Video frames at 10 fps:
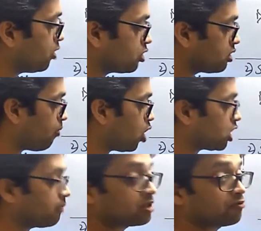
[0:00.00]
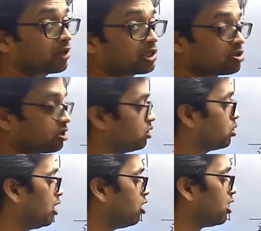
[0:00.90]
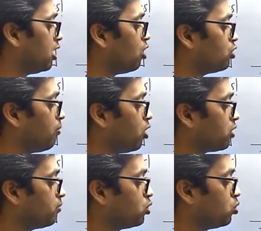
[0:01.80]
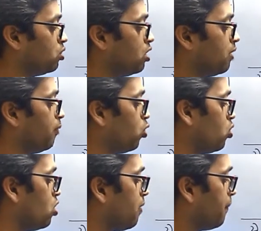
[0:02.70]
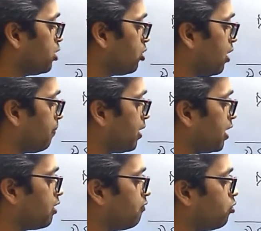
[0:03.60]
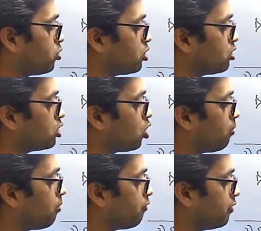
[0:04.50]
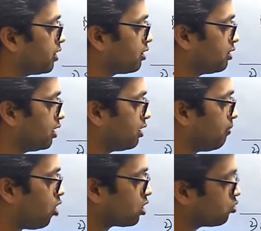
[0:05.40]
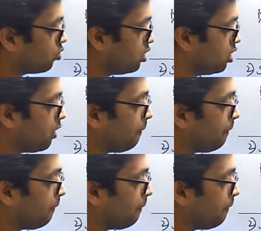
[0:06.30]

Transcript: Because the bottom is fixed, you cannot allow the bottom to move, but you are applying a force on the top of it, then the box would